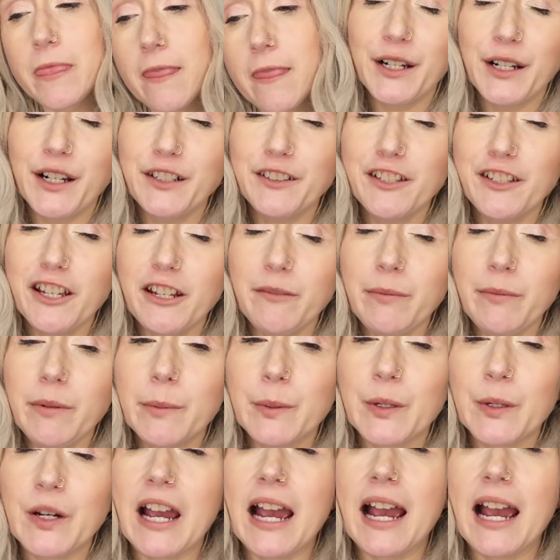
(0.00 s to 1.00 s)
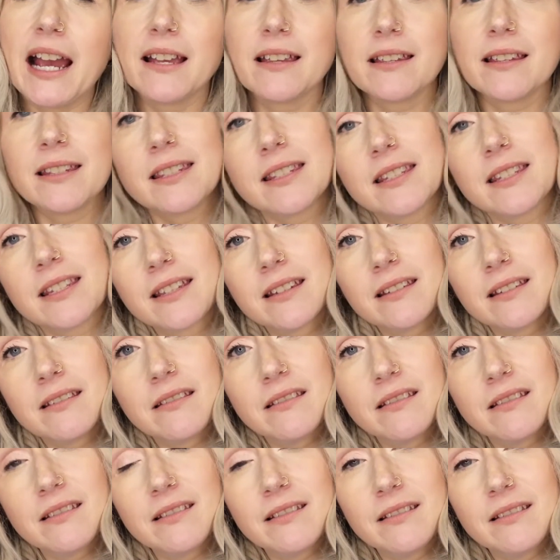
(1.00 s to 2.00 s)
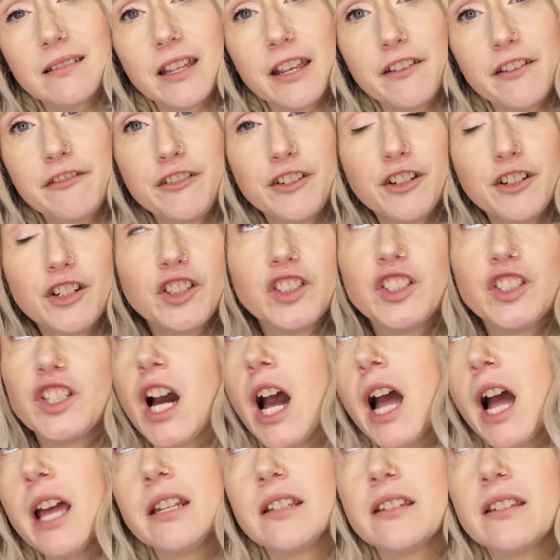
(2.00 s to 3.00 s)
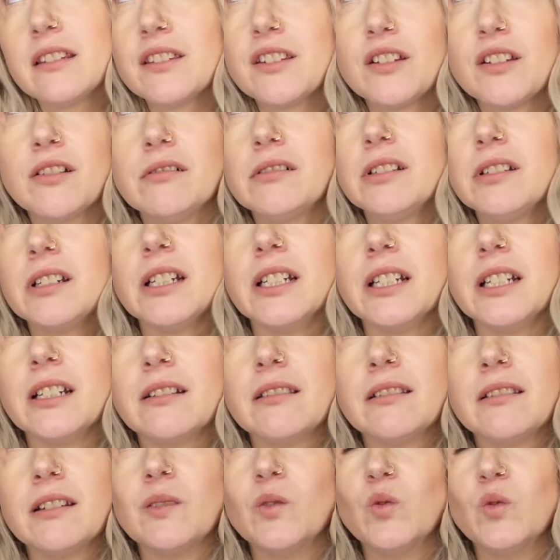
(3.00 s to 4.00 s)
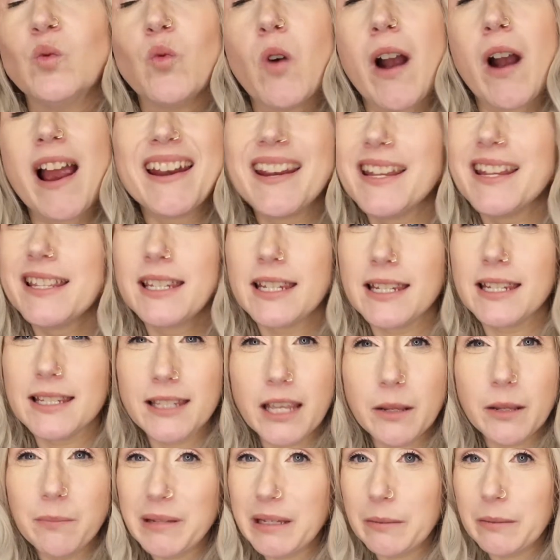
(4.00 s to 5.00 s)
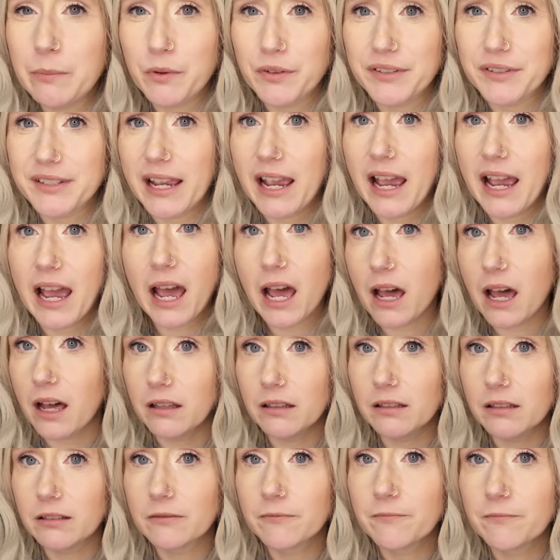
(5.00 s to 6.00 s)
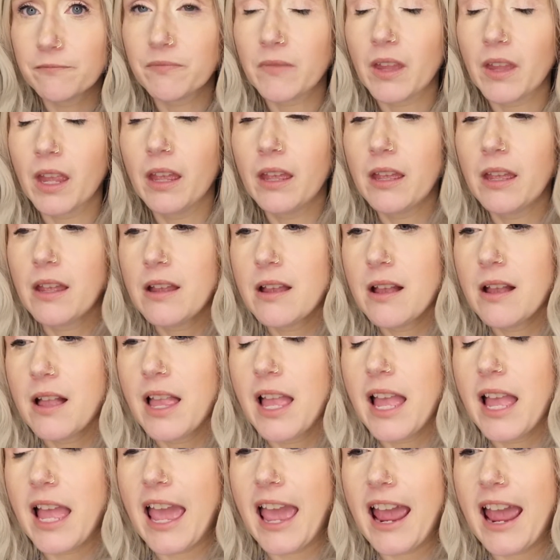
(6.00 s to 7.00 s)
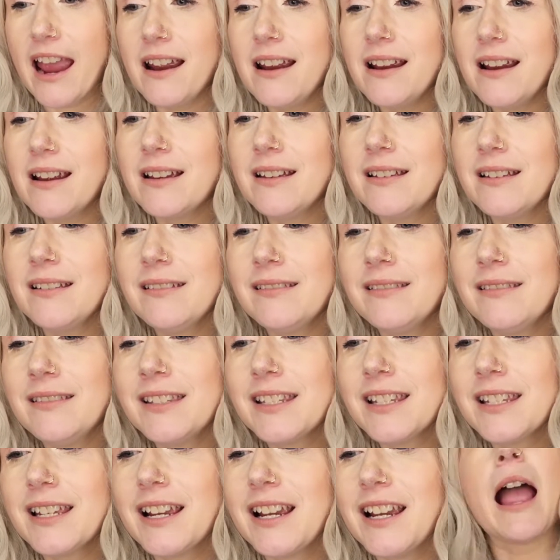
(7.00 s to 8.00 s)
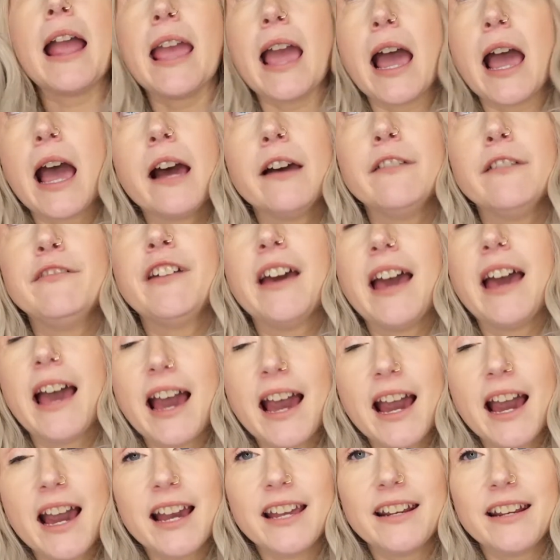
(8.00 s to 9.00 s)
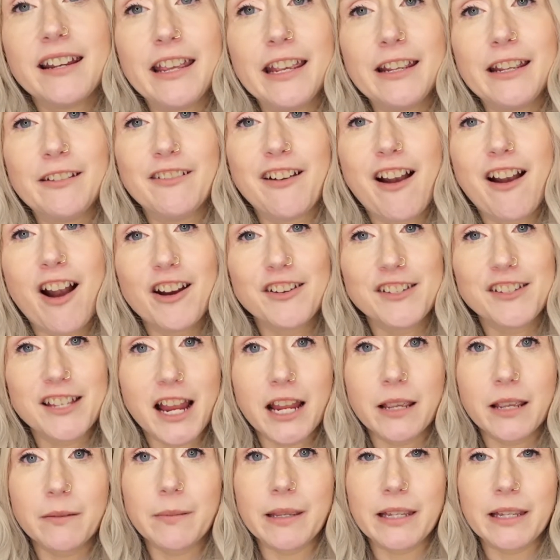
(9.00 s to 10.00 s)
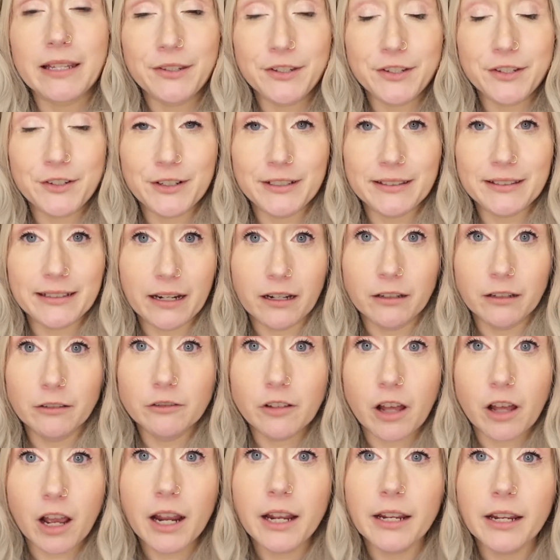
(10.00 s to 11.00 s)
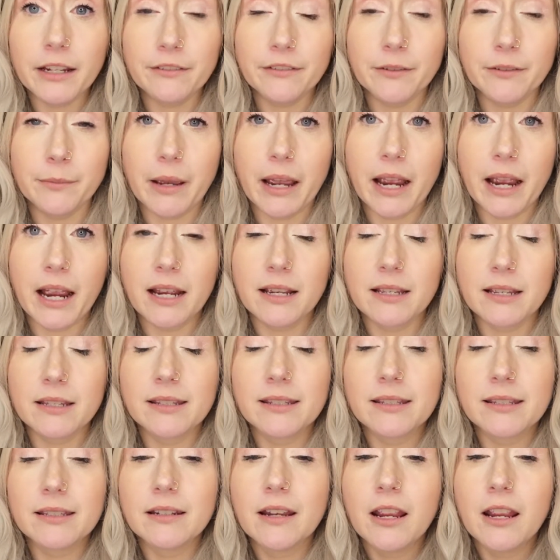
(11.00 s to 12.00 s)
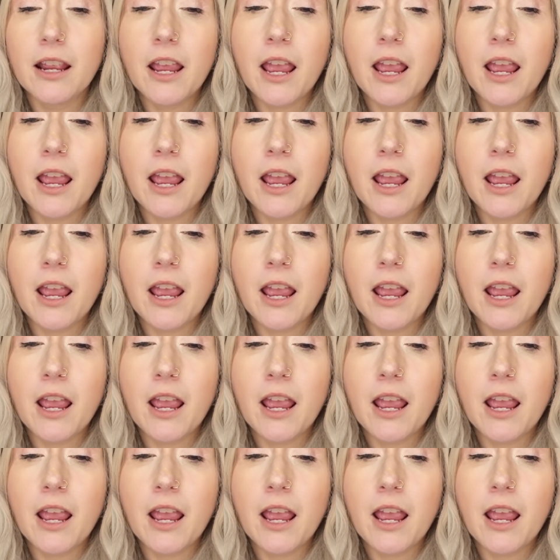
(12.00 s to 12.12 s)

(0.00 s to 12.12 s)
A lot of people ask, if your God is so good, then why does he send people to hell? And I have had a hard time answering that a lot in the past.